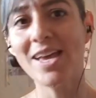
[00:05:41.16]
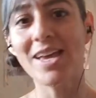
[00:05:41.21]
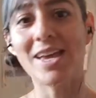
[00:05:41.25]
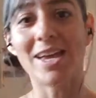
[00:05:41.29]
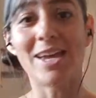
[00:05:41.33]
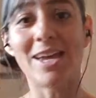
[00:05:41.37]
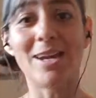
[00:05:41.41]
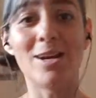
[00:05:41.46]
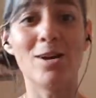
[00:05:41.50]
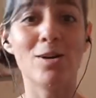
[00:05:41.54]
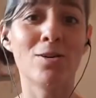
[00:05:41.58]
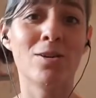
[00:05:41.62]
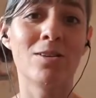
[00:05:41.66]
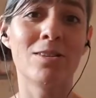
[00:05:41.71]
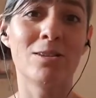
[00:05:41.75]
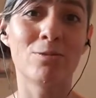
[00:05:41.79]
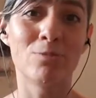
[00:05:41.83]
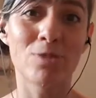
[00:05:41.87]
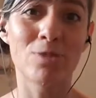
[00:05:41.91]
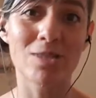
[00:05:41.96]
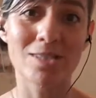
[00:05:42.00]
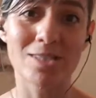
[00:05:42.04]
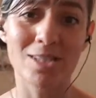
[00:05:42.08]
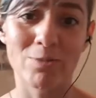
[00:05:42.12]
and all the
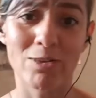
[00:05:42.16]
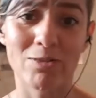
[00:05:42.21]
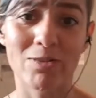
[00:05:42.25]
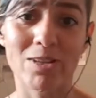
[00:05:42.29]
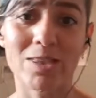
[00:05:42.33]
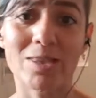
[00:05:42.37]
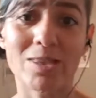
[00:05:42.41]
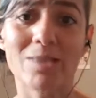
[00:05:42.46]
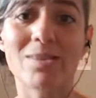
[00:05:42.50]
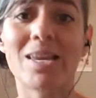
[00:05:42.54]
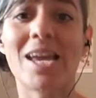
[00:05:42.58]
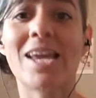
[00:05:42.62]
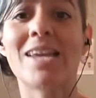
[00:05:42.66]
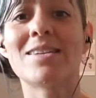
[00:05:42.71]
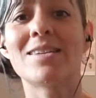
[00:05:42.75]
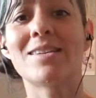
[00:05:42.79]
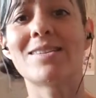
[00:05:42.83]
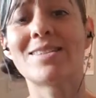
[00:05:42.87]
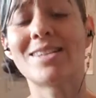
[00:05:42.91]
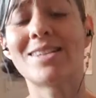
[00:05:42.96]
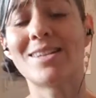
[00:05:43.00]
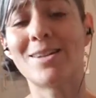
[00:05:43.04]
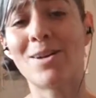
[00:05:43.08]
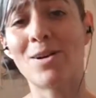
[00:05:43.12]
wisdom of Atlantis and